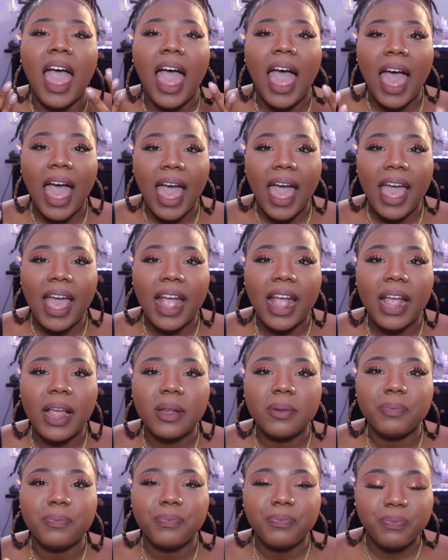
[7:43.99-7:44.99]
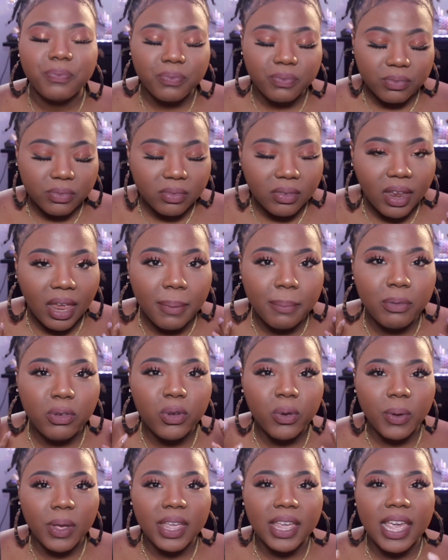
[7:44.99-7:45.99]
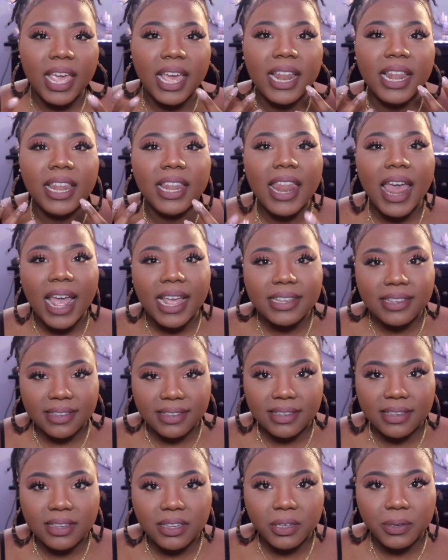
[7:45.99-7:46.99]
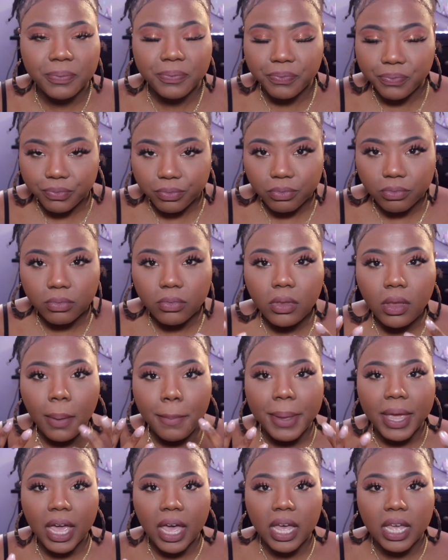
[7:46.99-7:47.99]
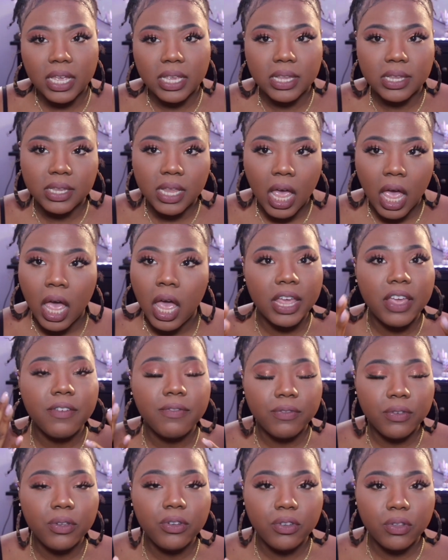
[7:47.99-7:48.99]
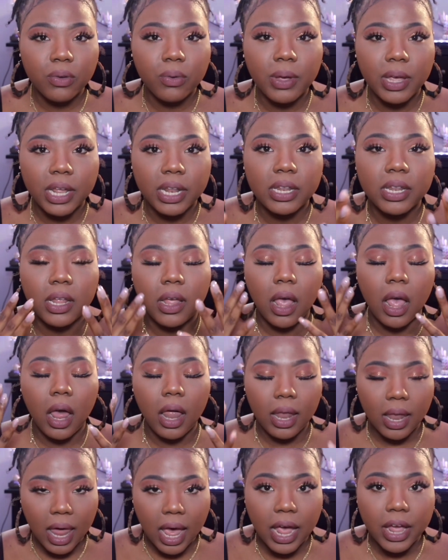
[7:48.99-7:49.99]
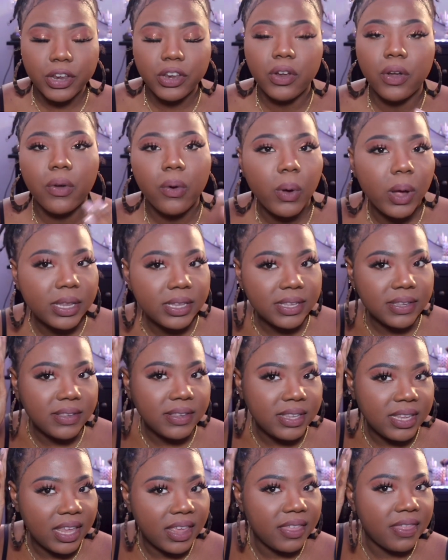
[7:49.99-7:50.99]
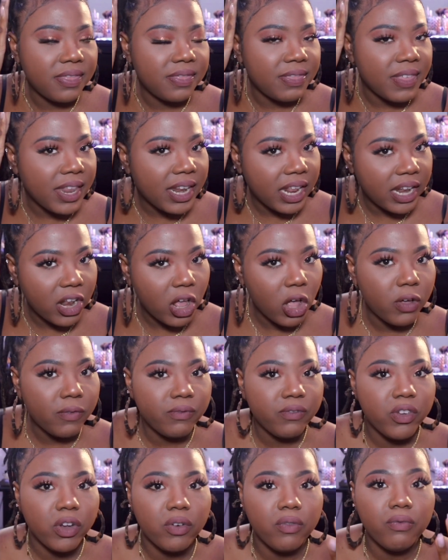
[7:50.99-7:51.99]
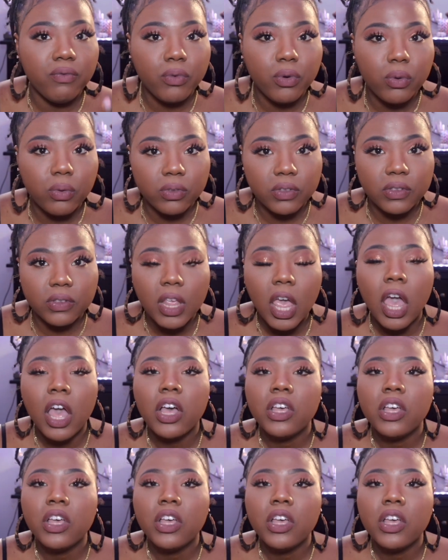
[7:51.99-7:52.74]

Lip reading: I am doing it less, because if you do it a lot, you're going to see thinning of your roots.